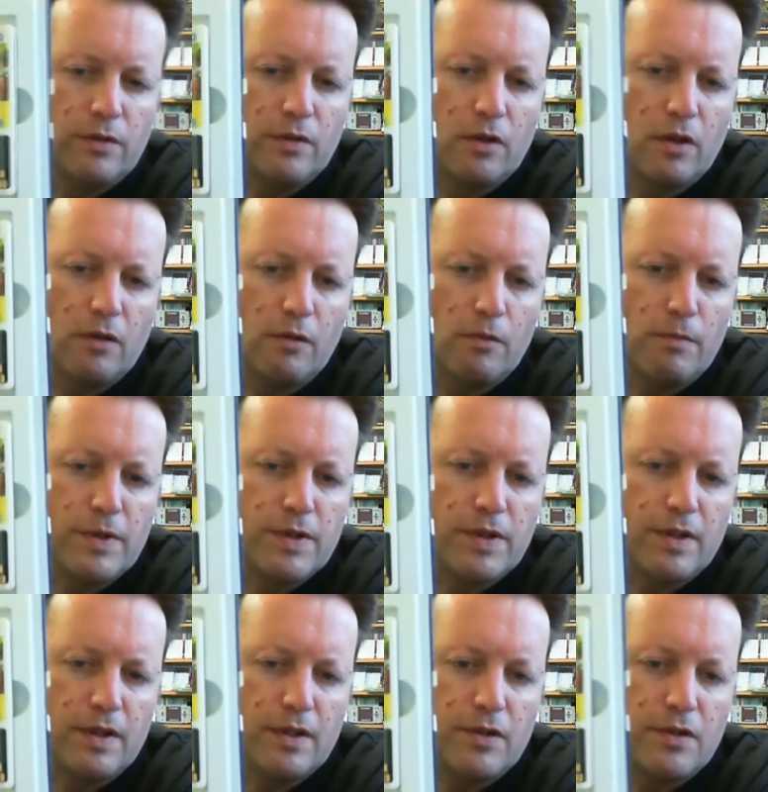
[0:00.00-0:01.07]
look like we're
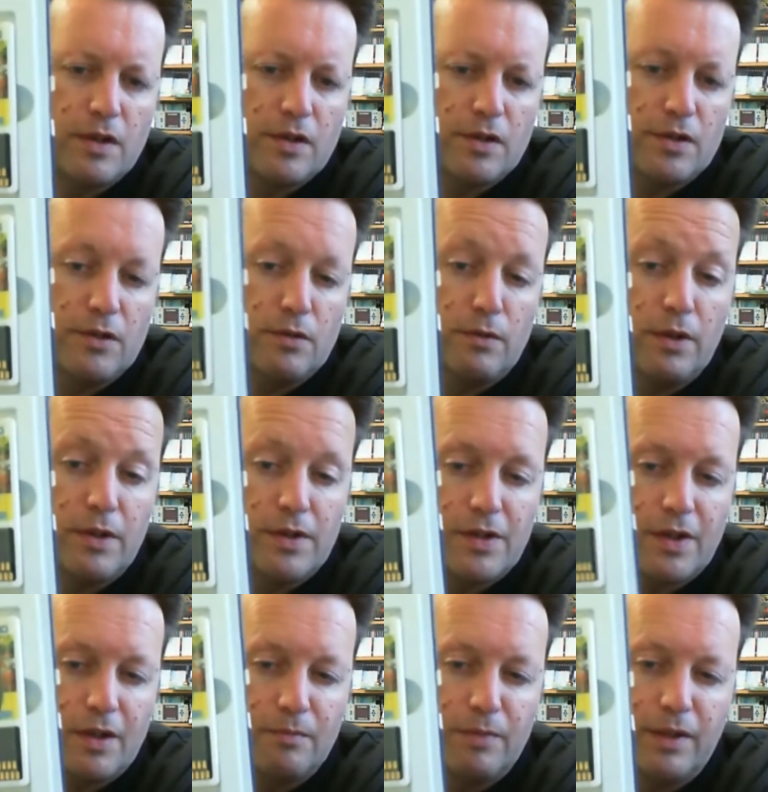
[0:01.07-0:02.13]
missing the instructions, so when I
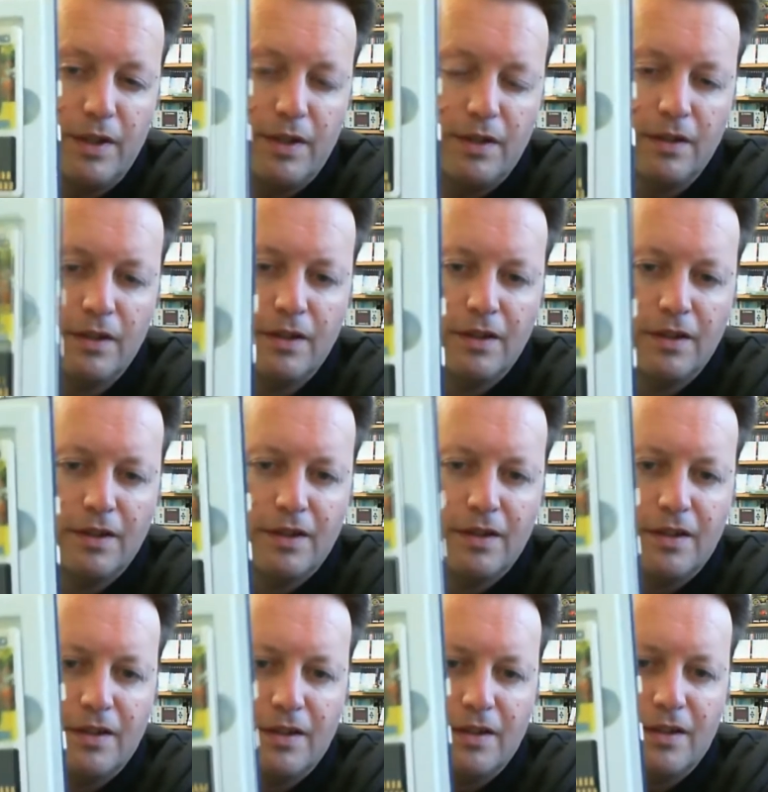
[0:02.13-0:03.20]
say complete,
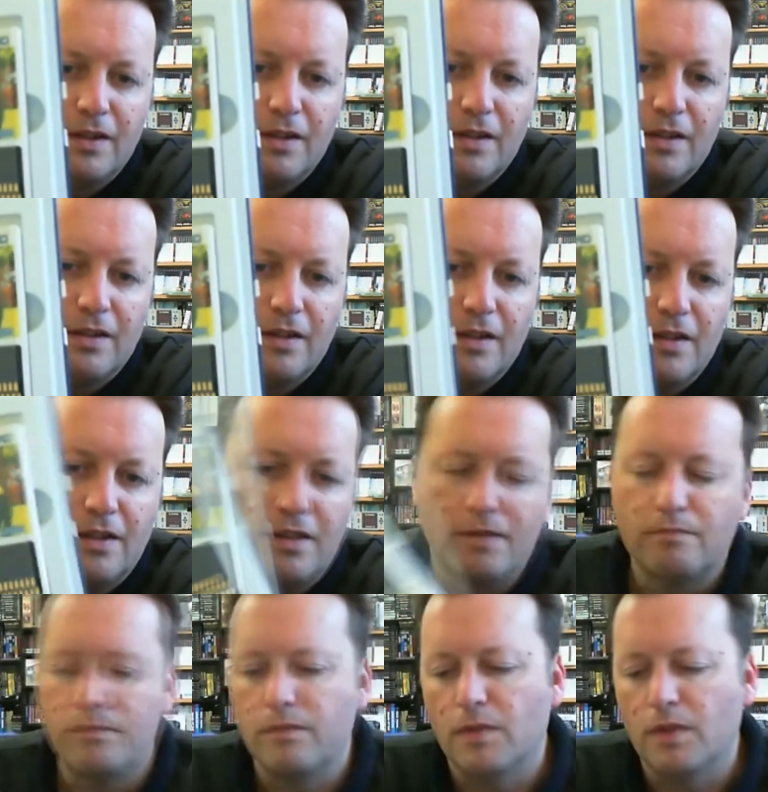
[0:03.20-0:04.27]

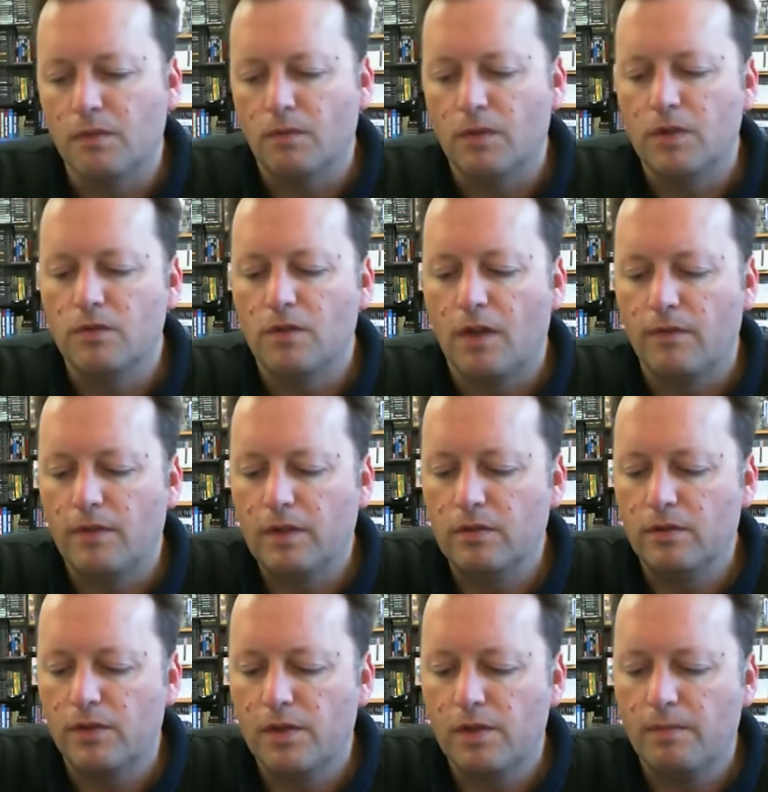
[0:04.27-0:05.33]
um, we do have the
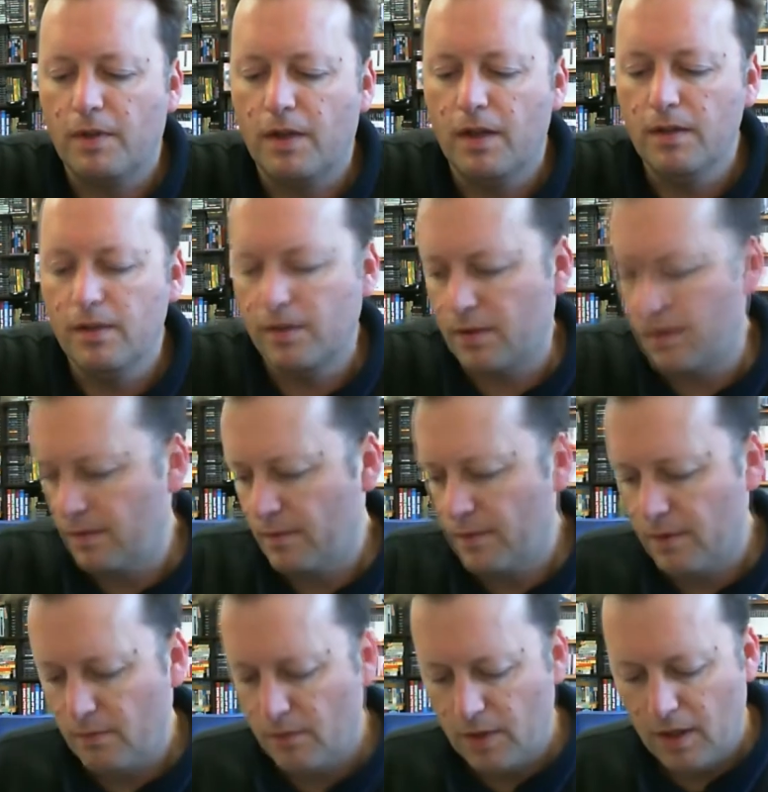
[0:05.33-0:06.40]
little slip case,
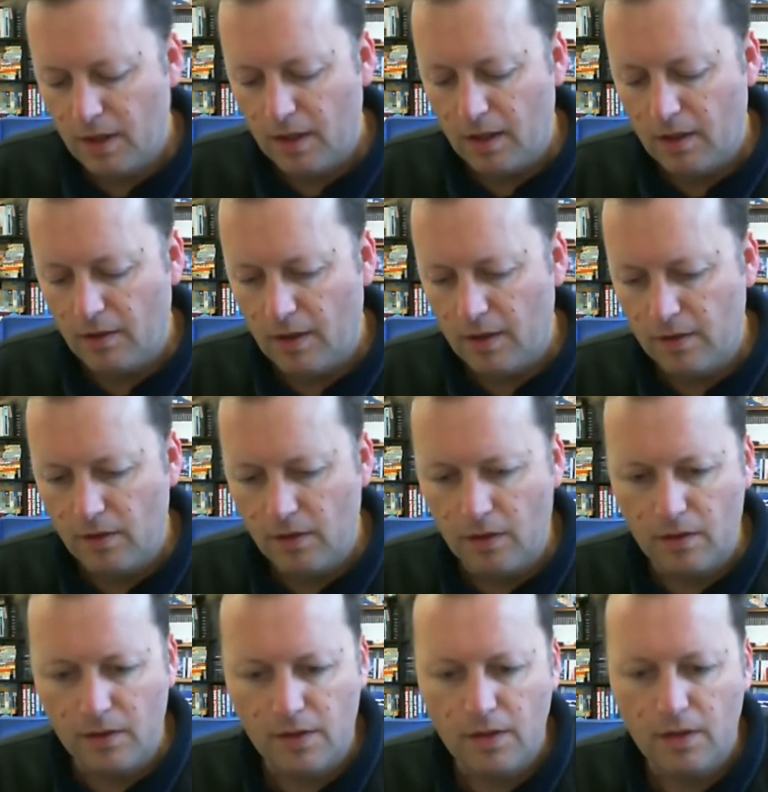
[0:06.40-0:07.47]
so we'll take it out of that so you
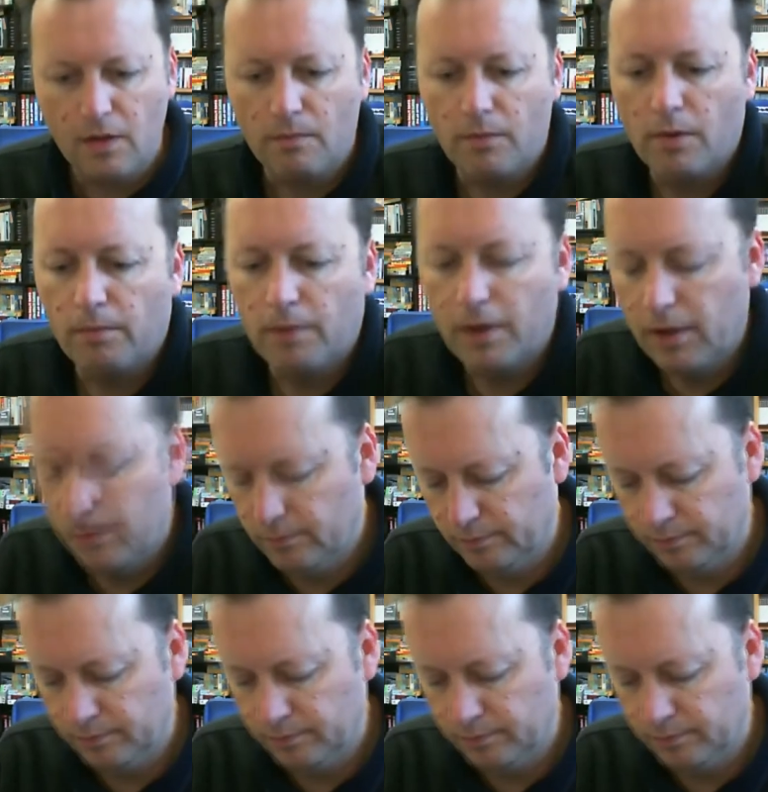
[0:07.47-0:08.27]
can see it properly.